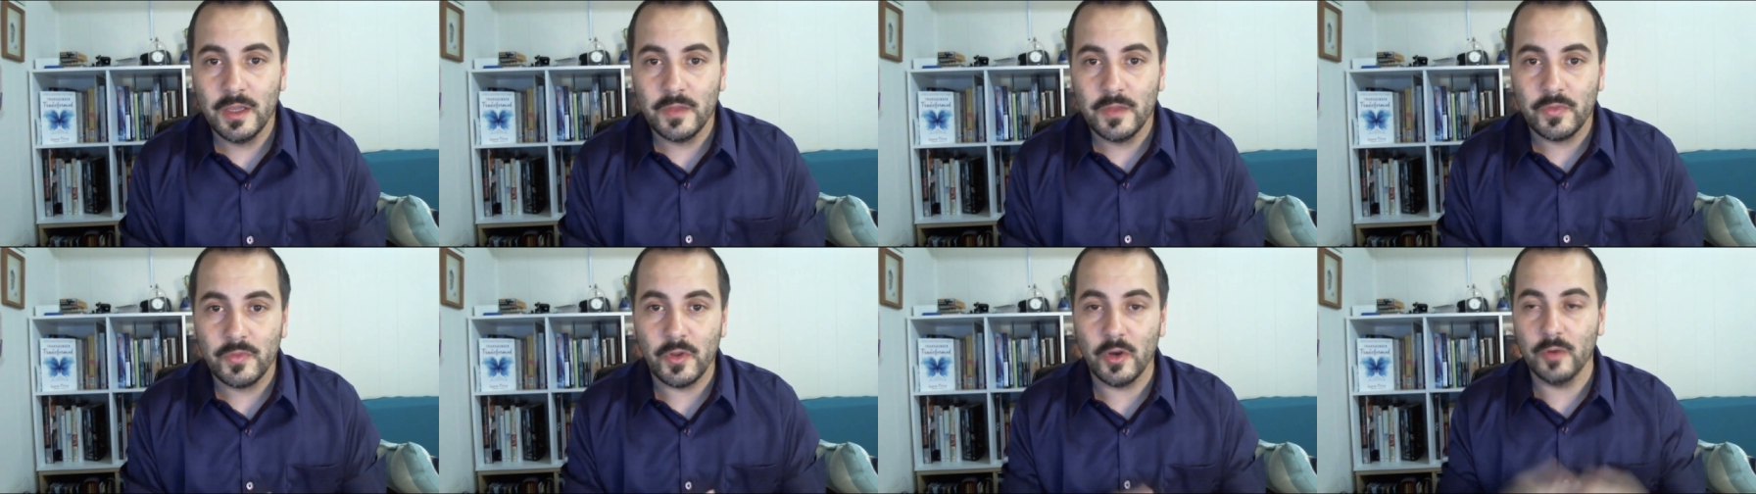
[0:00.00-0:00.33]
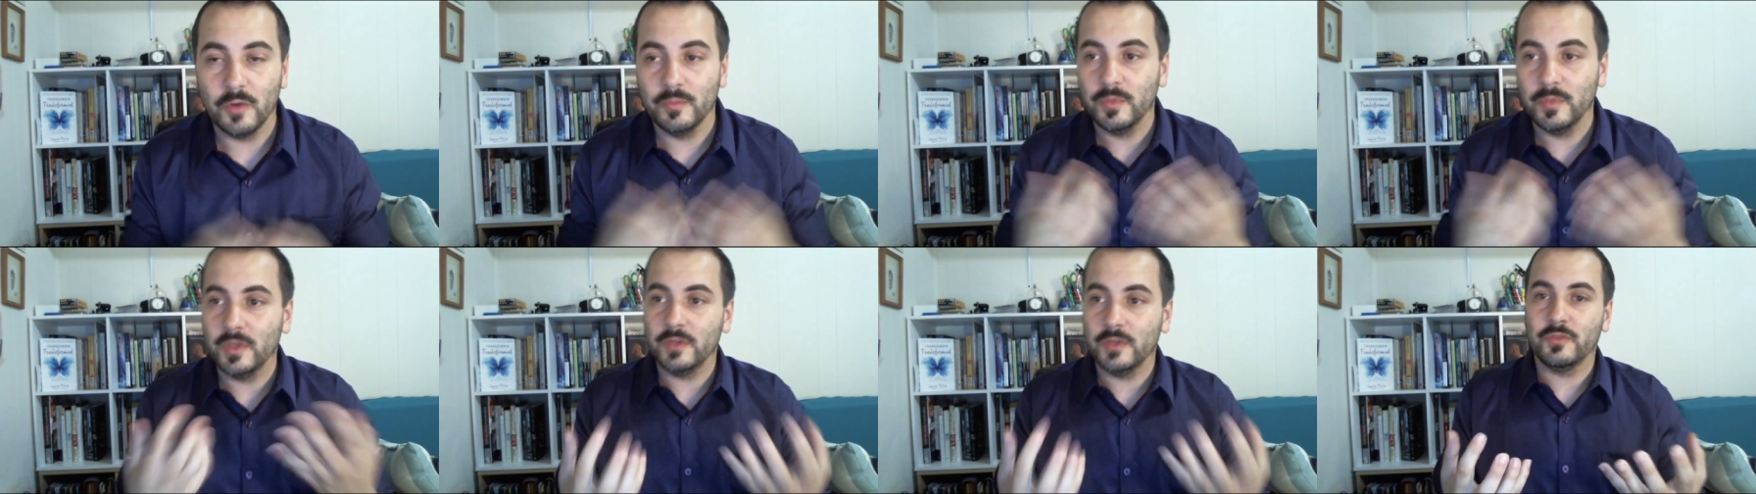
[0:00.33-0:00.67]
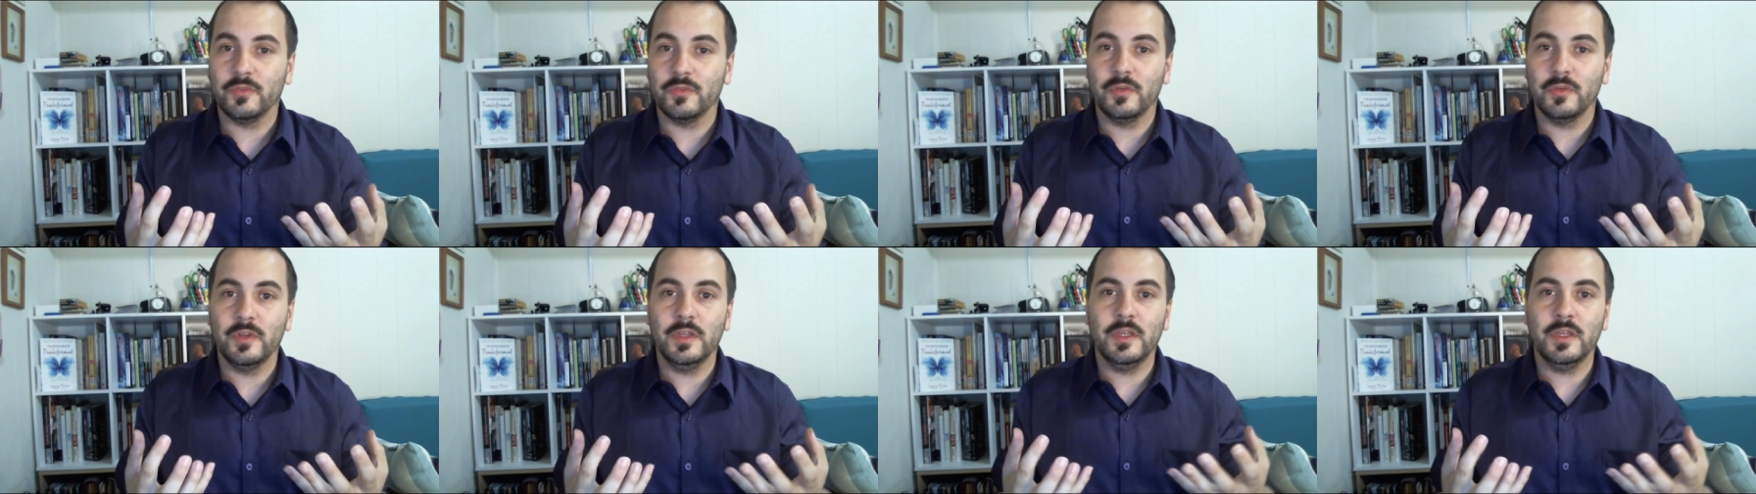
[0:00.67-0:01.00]
they're a
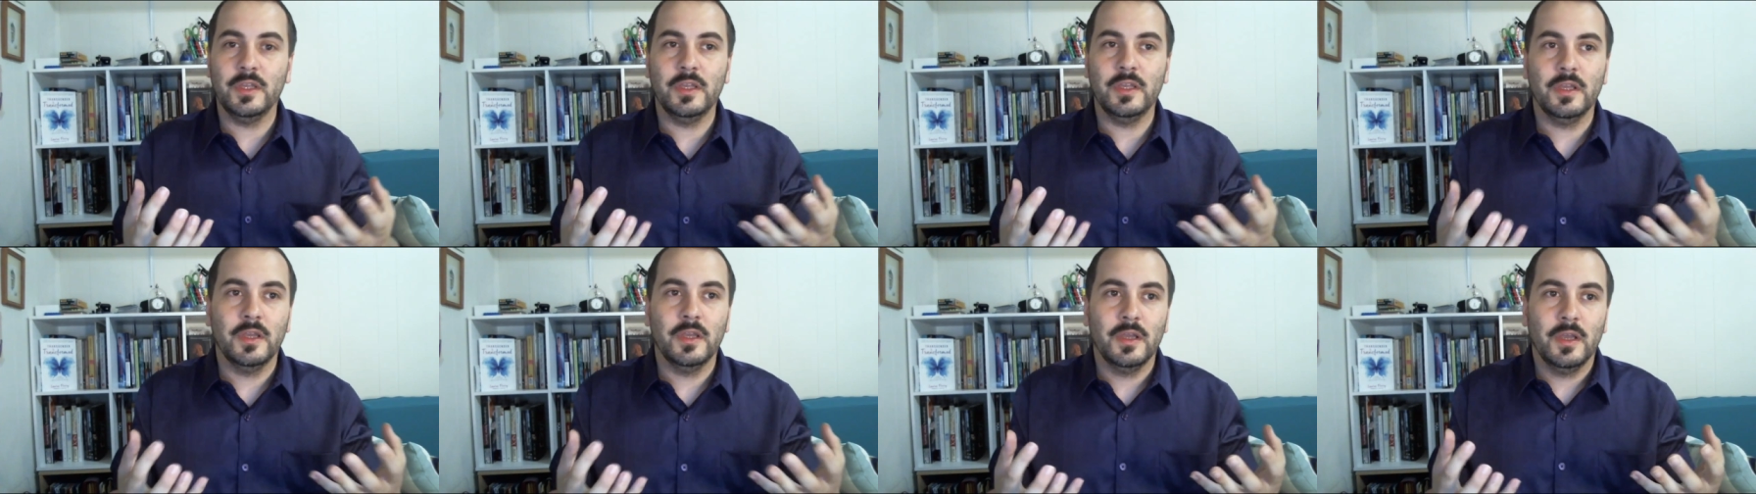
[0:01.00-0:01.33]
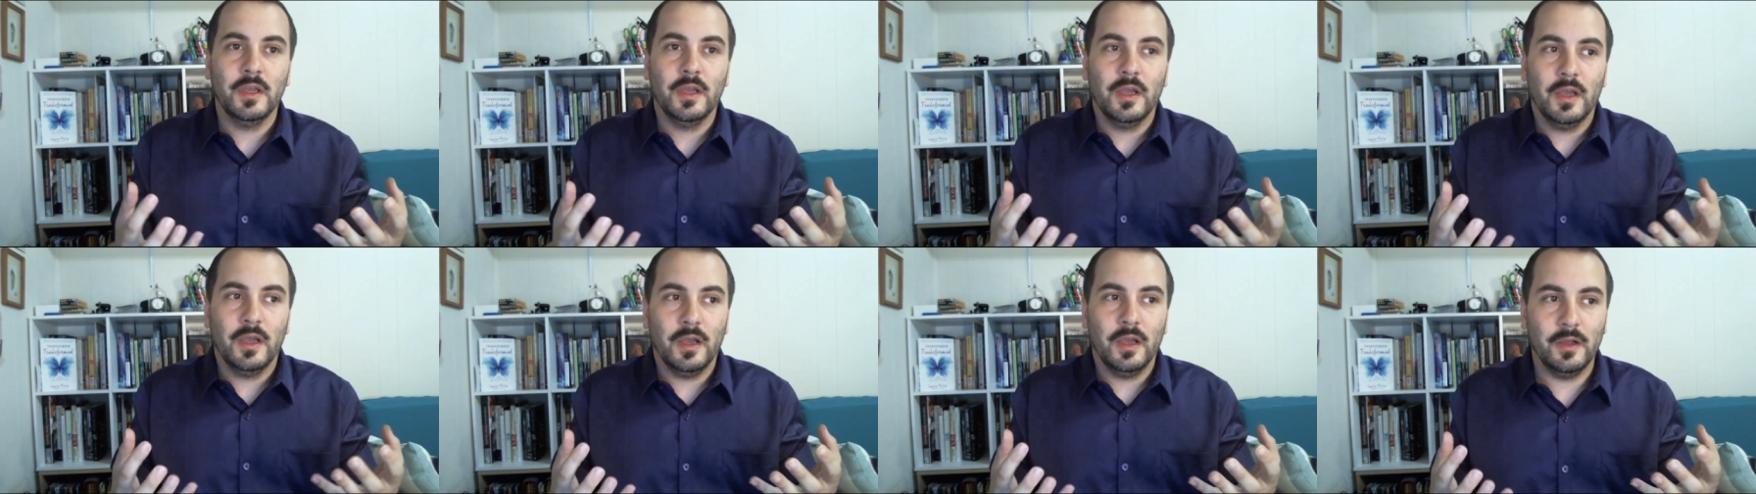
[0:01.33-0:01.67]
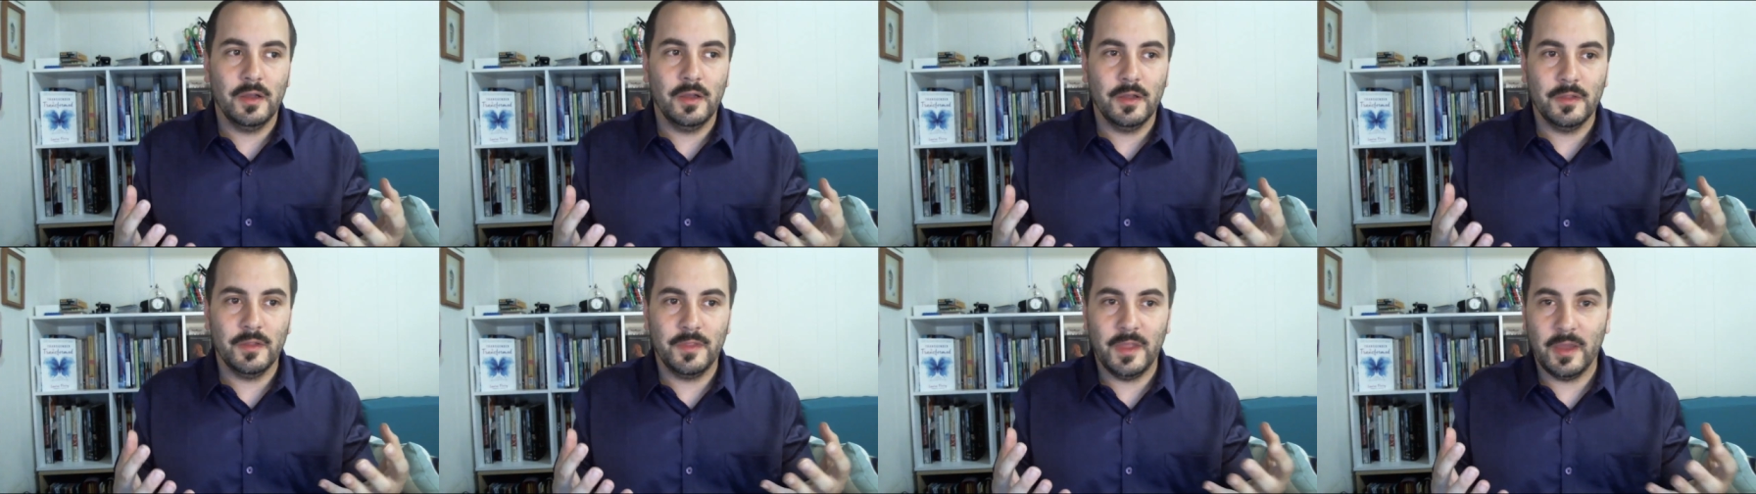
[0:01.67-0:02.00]
ministry
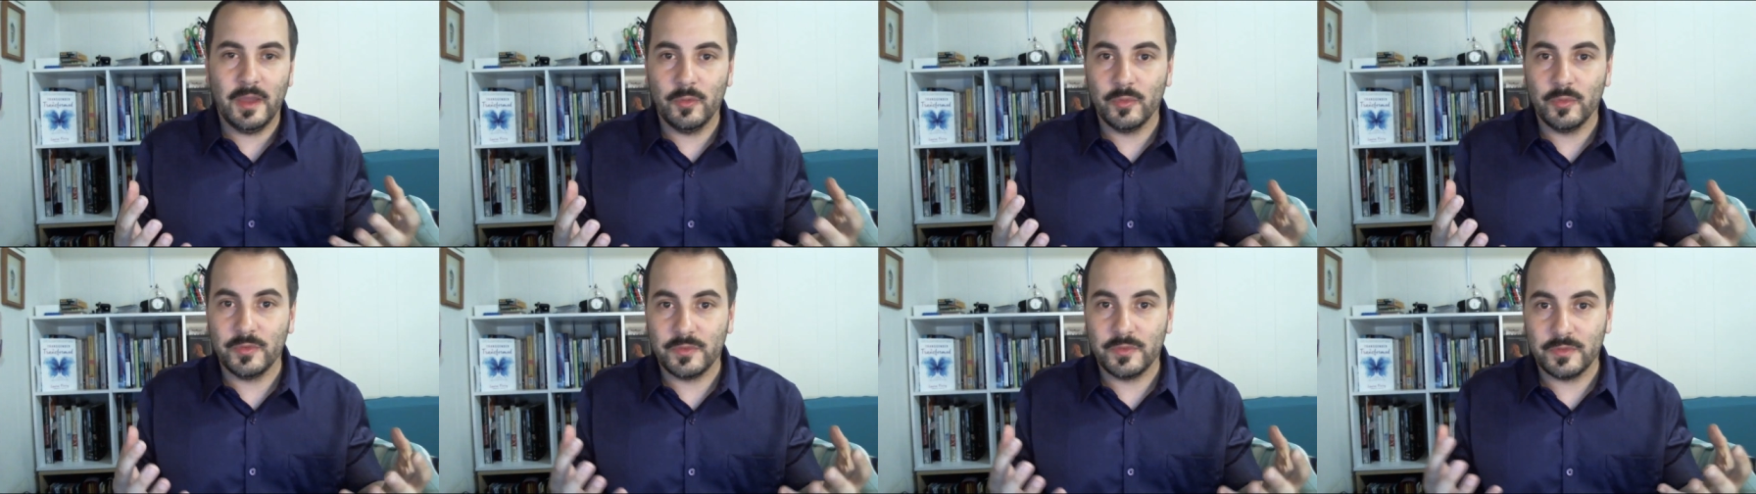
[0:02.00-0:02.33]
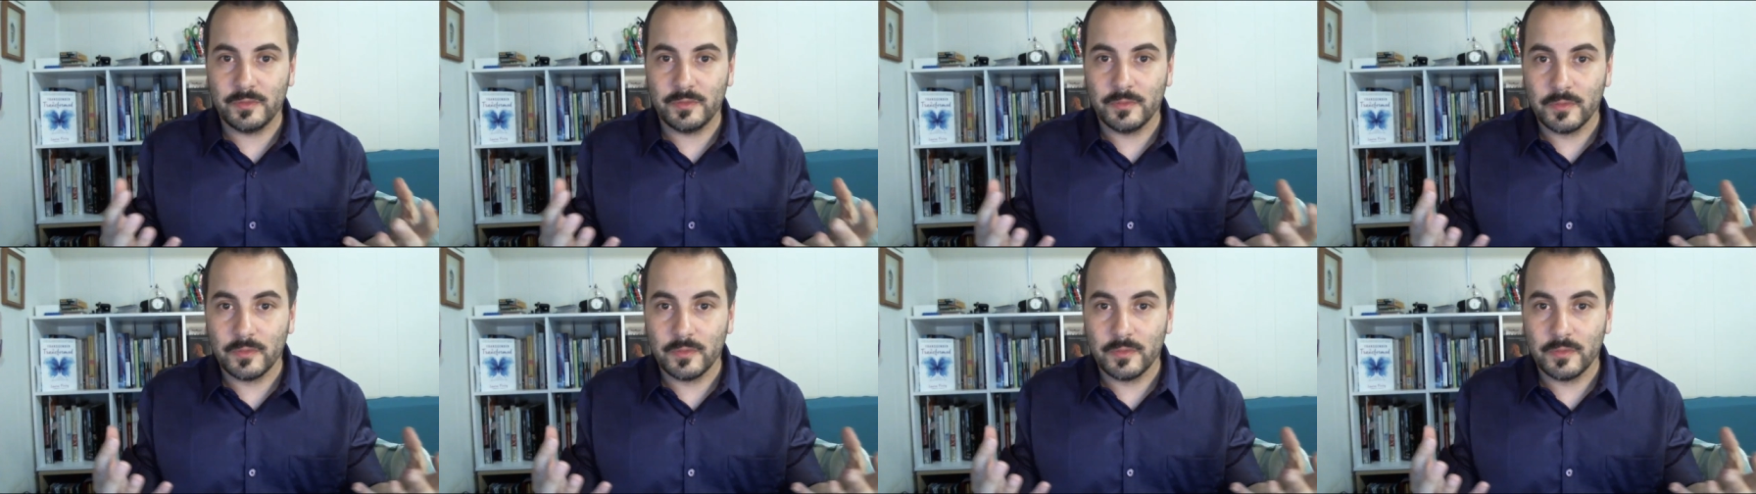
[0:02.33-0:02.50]
uh, that was